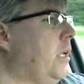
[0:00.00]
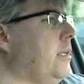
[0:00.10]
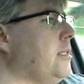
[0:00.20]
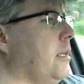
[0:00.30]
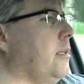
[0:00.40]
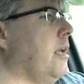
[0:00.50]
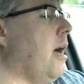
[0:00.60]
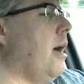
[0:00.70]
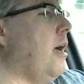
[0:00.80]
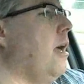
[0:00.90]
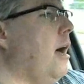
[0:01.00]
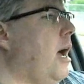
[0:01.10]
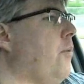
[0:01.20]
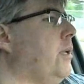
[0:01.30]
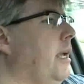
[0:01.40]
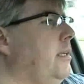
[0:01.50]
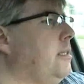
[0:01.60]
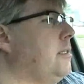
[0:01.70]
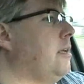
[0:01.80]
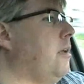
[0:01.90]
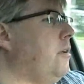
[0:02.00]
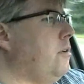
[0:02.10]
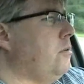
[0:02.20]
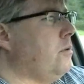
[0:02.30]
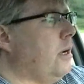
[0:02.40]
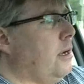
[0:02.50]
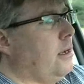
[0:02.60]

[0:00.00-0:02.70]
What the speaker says: listen, I would like to sell you